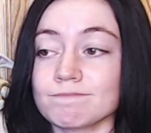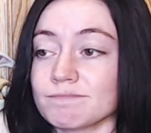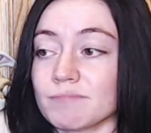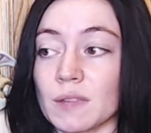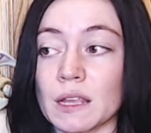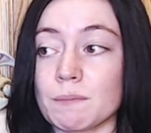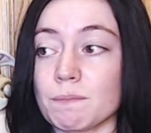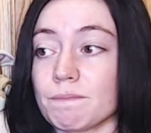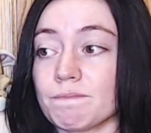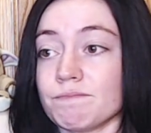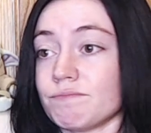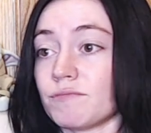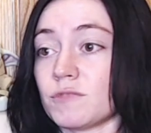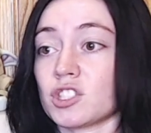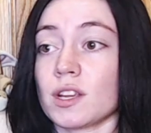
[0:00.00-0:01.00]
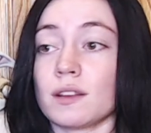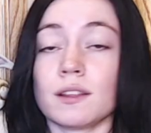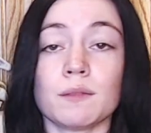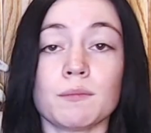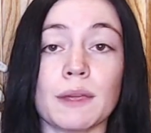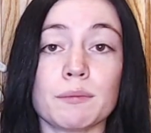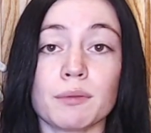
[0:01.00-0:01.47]
He shit, he
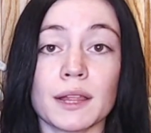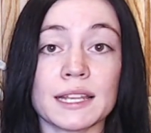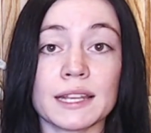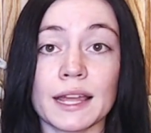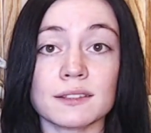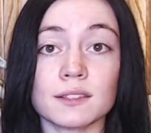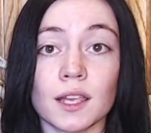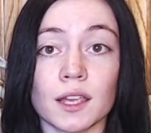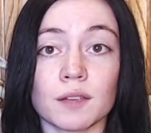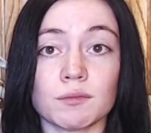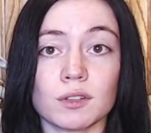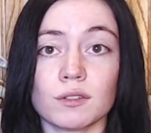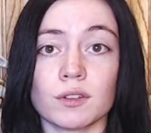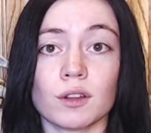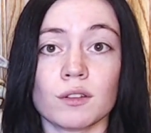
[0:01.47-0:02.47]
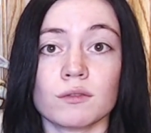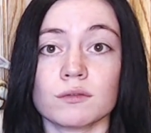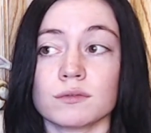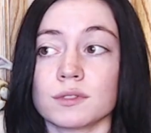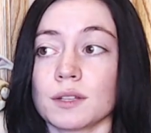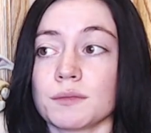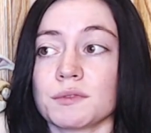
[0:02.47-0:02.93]
may play next game. You don't know.
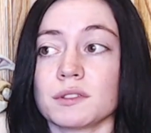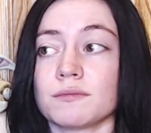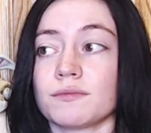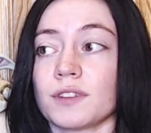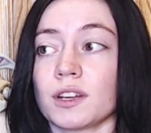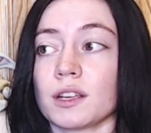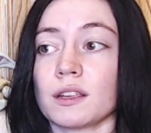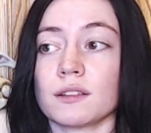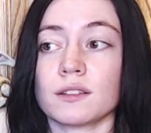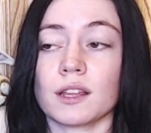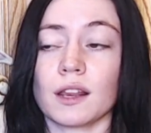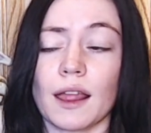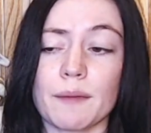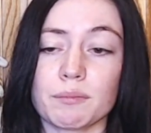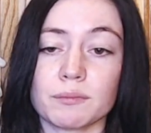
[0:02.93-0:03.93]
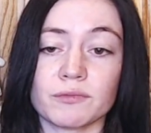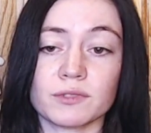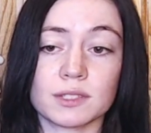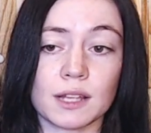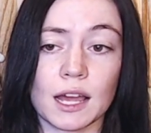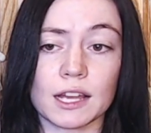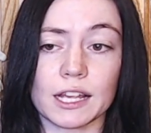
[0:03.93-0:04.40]
Something fucking could happen to
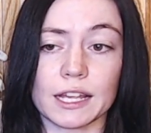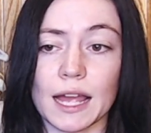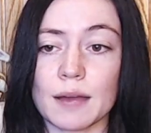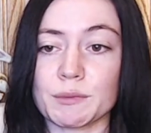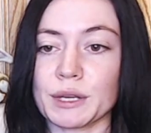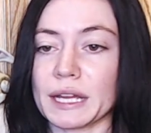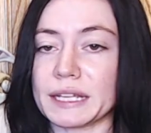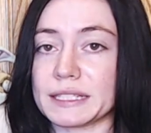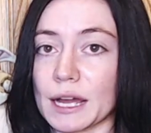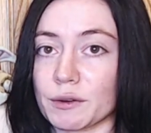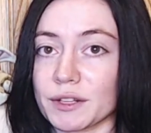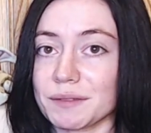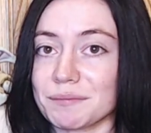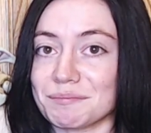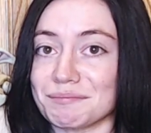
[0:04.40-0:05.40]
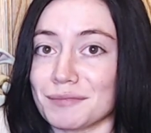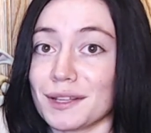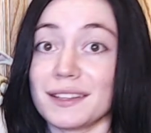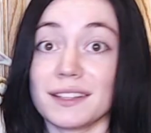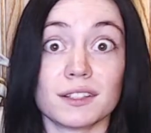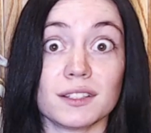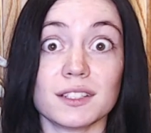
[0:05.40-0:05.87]
Kageyama. I doubt it, but
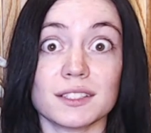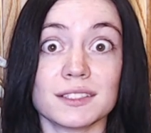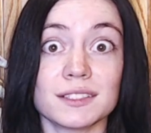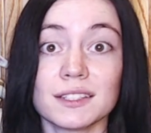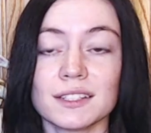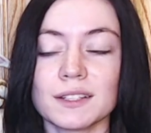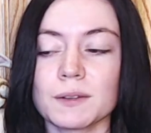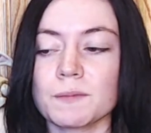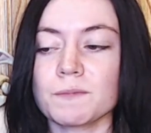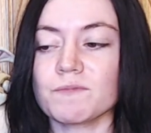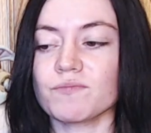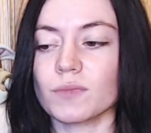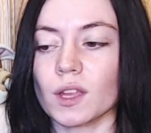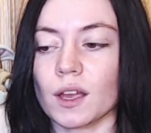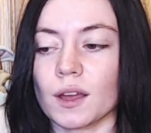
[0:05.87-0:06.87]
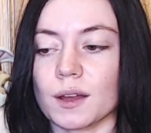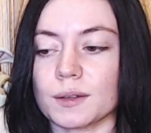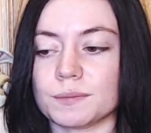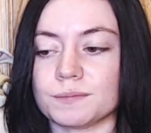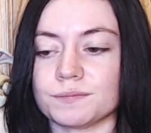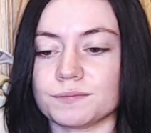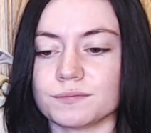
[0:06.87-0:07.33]
it could.
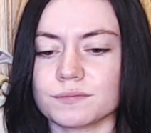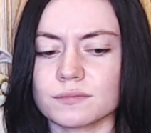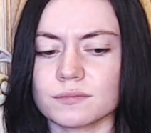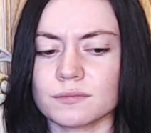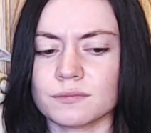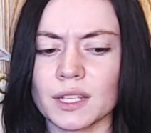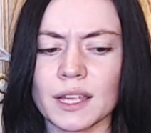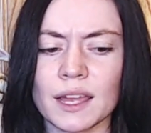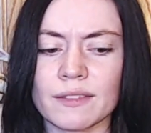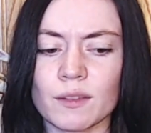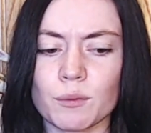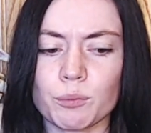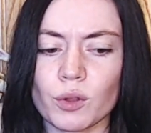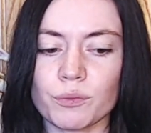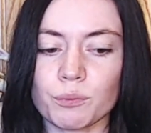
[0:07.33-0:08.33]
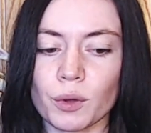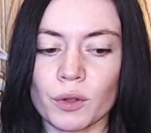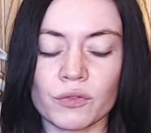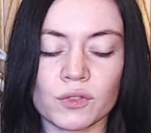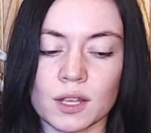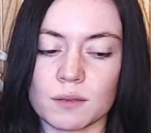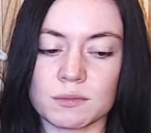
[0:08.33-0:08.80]
Um, but yeah, the both both
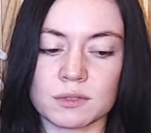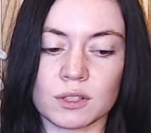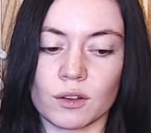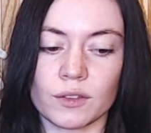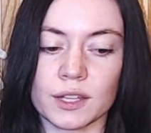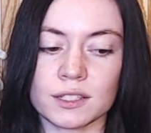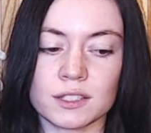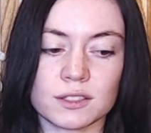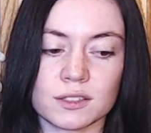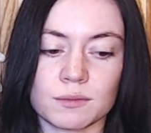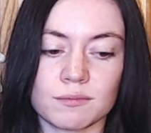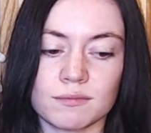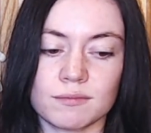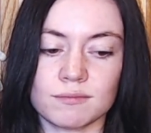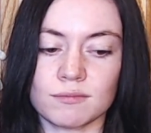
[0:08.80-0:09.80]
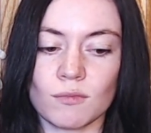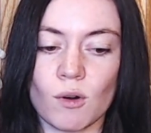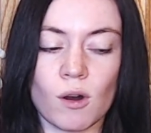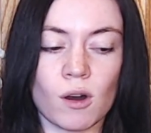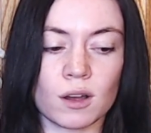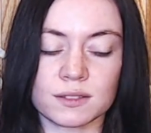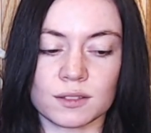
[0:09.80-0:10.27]
teams though they just did
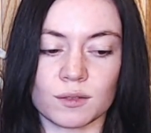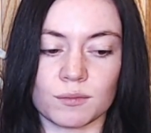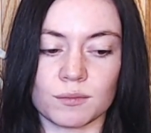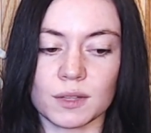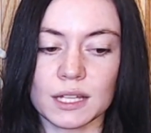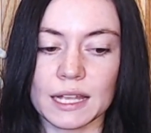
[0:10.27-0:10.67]
awesome.